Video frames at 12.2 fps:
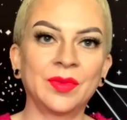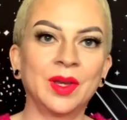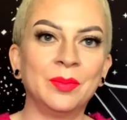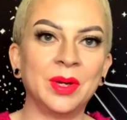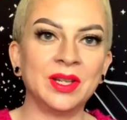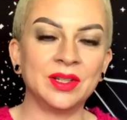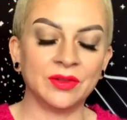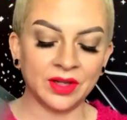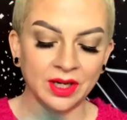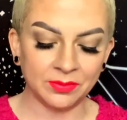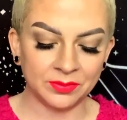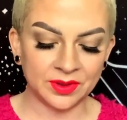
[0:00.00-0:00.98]
Page of
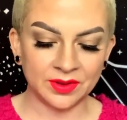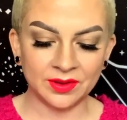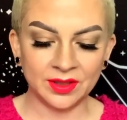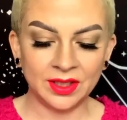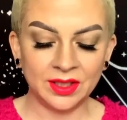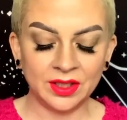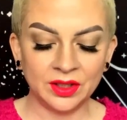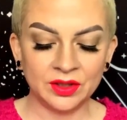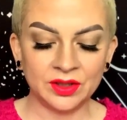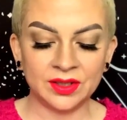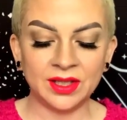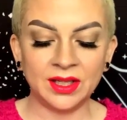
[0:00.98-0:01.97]
Cups,
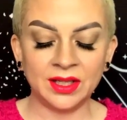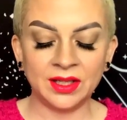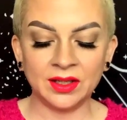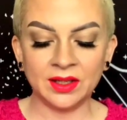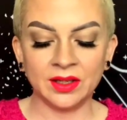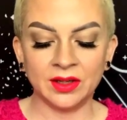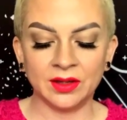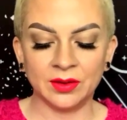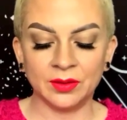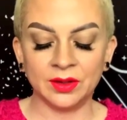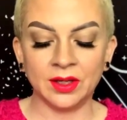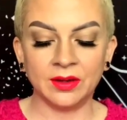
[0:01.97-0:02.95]
seeing
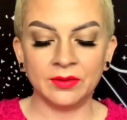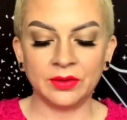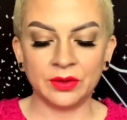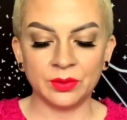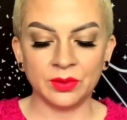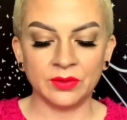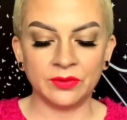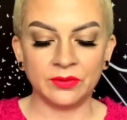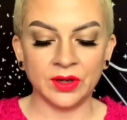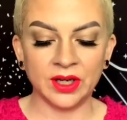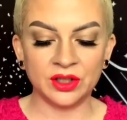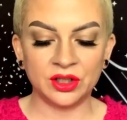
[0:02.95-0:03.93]
love through a
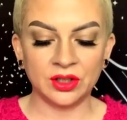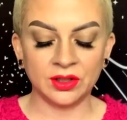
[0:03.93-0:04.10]
fresh